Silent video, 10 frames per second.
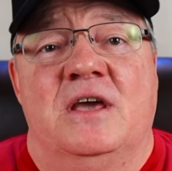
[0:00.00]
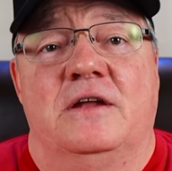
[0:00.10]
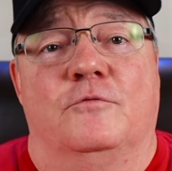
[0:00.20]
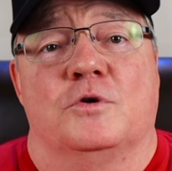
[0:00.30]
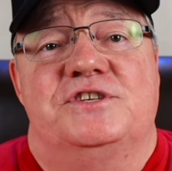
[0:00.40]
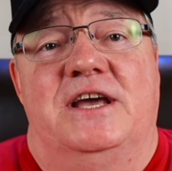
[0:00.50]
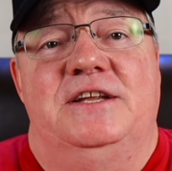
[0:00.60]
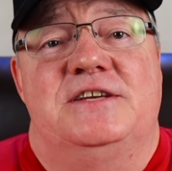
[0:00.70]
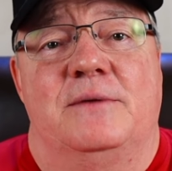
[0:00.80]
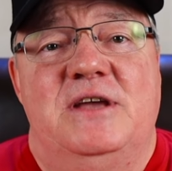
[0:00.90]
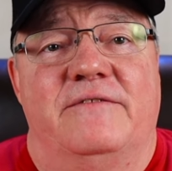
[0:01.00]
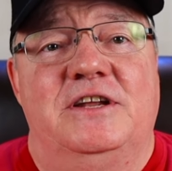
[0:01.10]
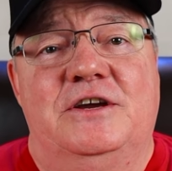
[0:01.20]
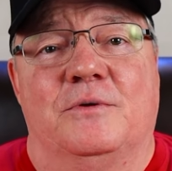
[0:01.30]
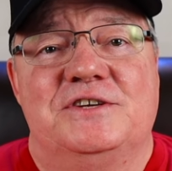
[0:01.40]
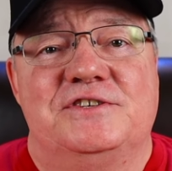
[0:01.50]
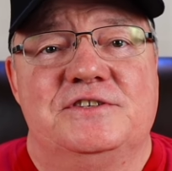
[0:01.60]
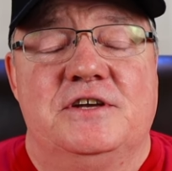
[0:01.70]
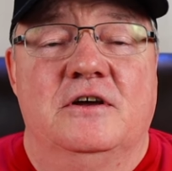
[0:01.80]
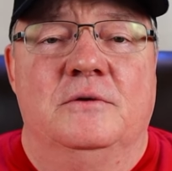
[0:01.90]
And of course, anytime you have any
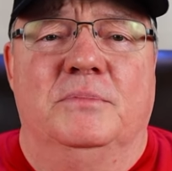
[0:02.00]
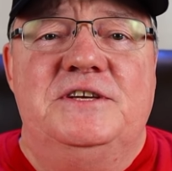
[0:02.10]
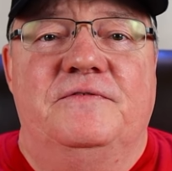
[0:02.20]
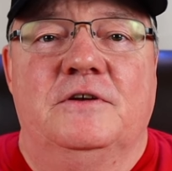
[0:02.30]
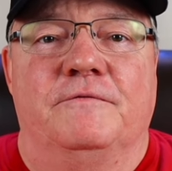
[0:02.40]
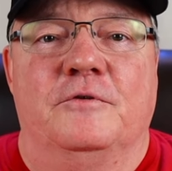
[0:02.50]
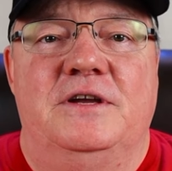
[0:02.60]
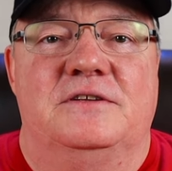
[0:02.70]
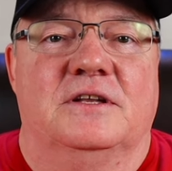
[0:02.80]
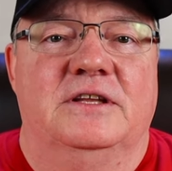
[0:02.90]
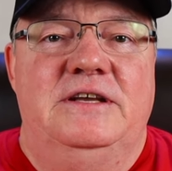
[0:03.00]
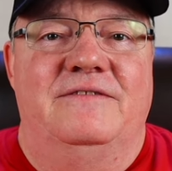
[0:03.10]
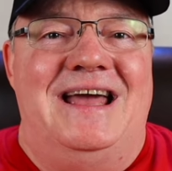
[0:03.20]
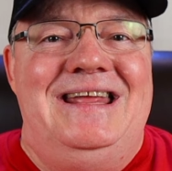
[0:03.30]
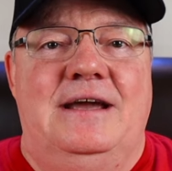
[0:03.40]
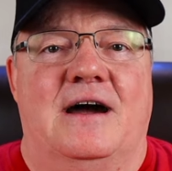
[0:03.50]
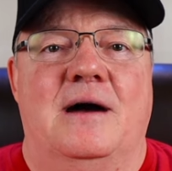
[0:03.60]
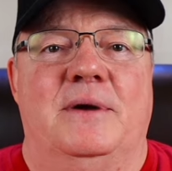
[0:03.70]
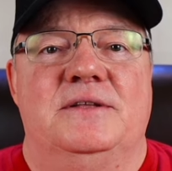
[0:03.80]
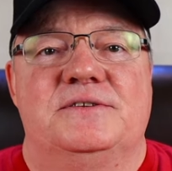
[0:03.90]
questions, please feel free to leave any
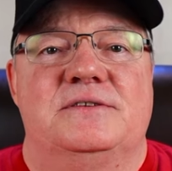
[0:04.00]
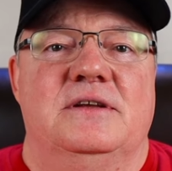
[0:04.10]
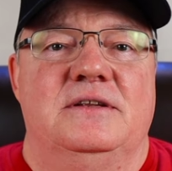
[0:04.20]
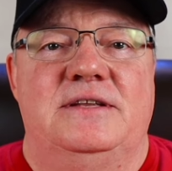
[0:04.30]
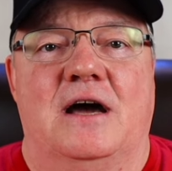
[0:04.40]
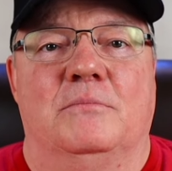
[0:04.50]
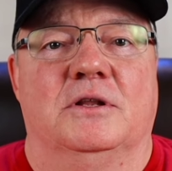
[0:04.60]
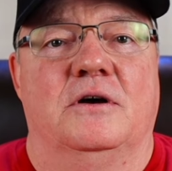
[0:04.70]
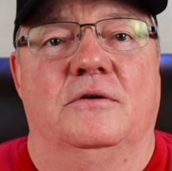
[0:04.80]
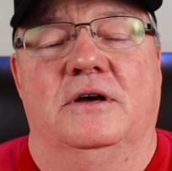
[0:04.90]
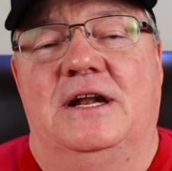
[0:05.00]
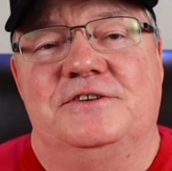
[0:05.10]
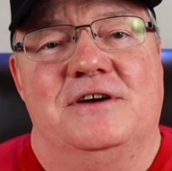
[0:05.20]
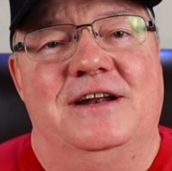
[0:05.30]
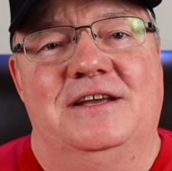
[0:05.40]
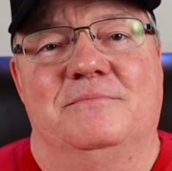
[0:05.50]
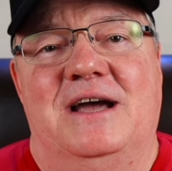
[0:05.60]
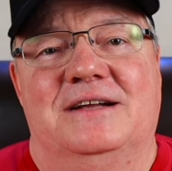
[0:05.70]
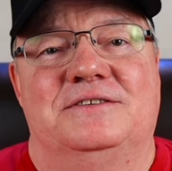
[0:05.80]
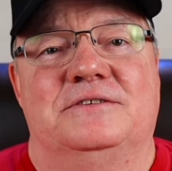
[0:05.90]
comments down below, and I try to get
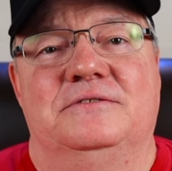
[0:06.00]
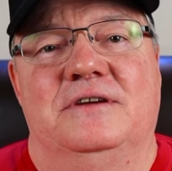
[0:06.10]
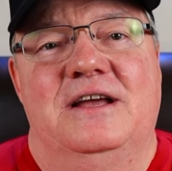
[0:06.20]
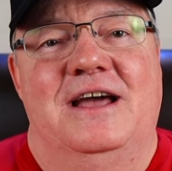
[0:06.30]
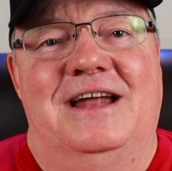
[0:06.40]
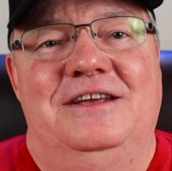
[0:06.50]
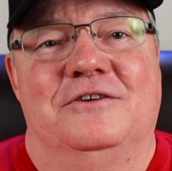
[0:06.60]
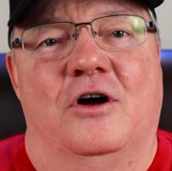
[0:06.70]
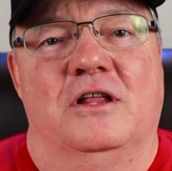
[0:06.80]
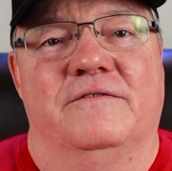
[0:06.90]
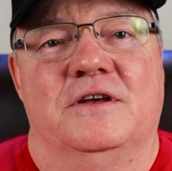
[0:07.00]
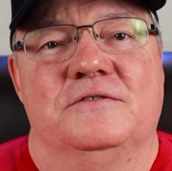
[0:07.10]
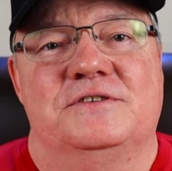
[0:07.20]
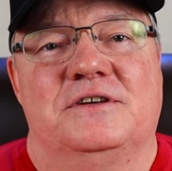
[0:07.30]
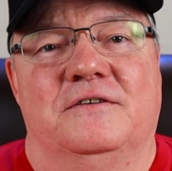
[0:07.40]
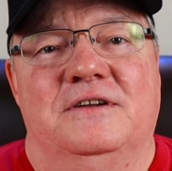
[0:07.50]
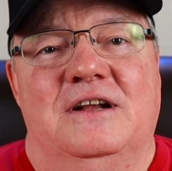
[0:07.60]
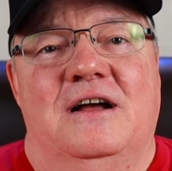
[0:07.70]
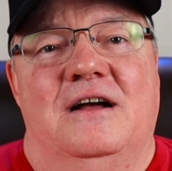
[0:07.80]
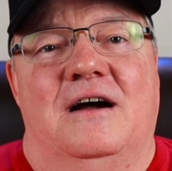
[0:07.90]
back to any and all of those. So,
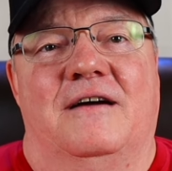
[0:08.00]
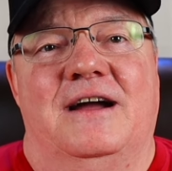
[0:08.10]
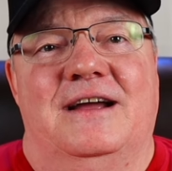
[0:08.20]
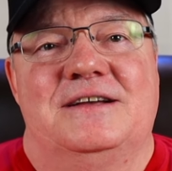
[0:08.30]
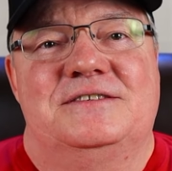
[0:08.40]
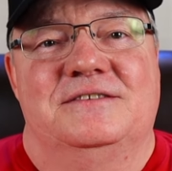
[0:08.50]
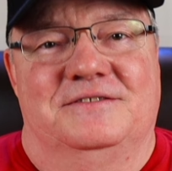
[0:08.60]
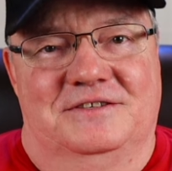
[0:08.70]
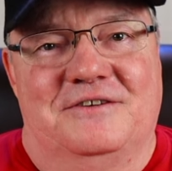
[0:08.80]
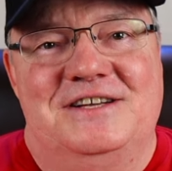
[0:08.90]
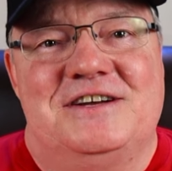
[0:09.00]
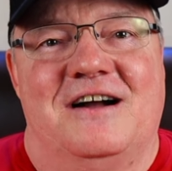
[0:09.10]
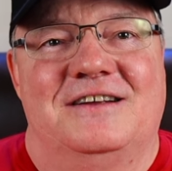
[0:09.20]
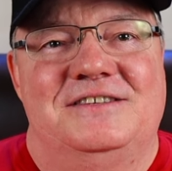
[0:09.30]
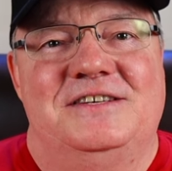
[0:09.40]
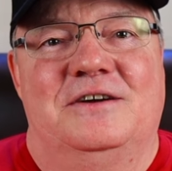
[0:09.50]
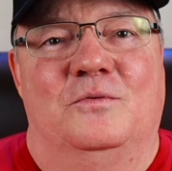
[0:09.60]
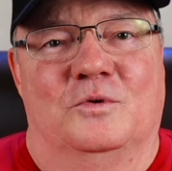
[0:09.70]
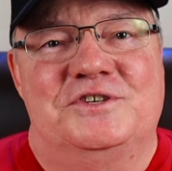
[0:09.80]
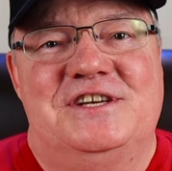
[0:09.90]
all right, guys, it's great talking to you.
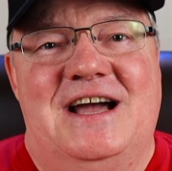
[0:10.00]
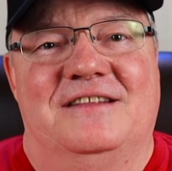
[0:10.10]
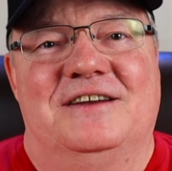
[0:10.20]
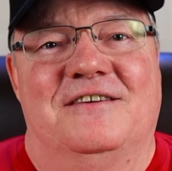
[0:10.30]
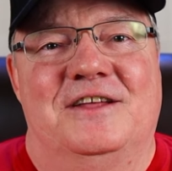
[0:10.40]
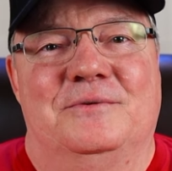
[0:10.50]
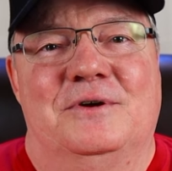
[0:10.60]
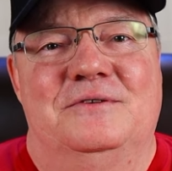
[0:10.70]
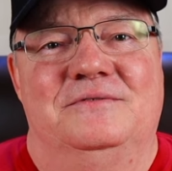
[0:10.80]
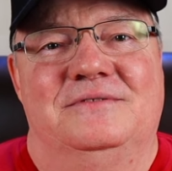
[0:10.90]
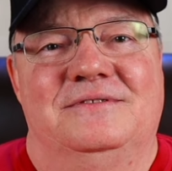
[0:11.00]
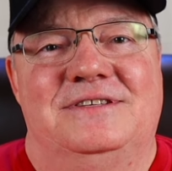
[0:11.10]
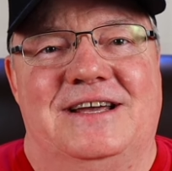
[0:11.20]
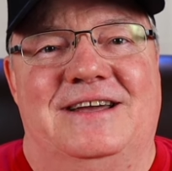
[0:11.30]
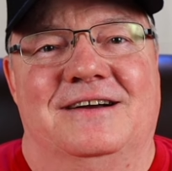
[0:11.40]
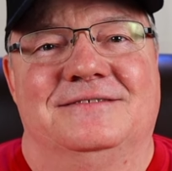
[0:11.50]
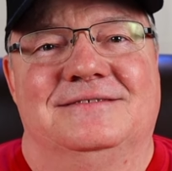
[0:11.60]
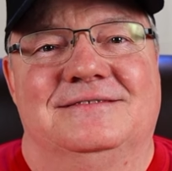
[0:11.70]
We'll see you out there on the road. Take care.